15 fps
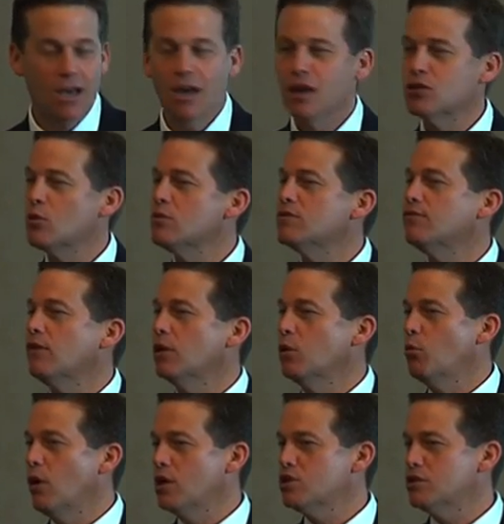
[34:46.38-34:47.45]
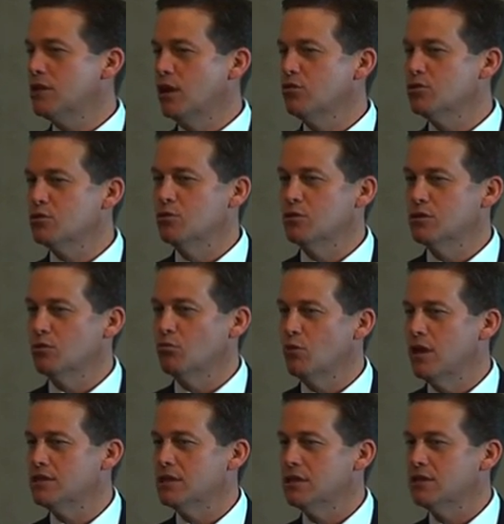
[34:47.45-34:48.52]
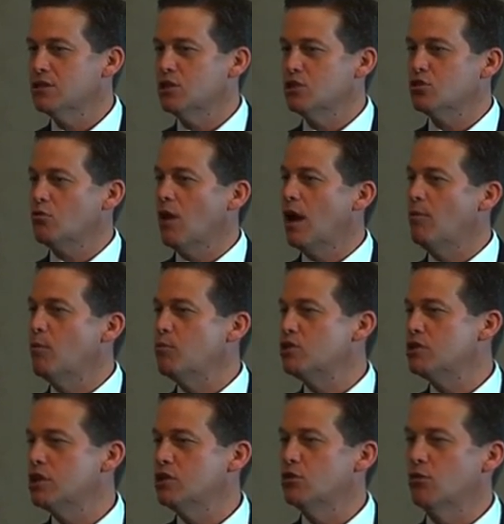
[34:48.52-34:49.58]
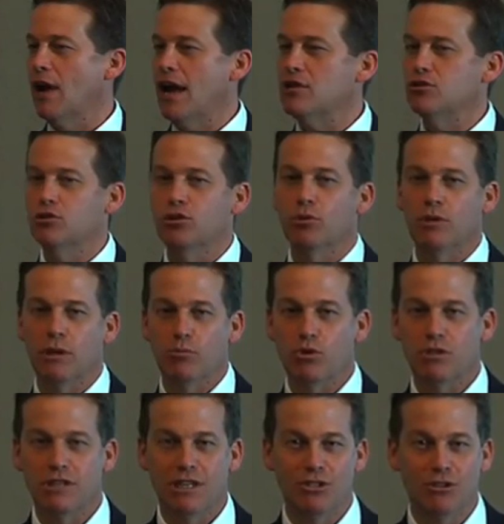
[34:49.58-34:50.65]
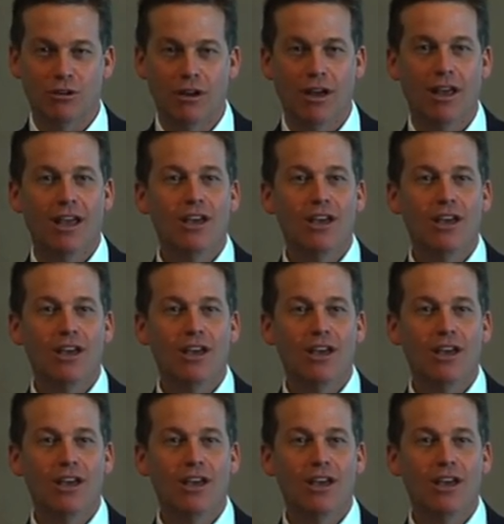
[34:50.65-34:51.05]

It's always fun to watch dental students and residents describe a procedure as they're doing the procedure.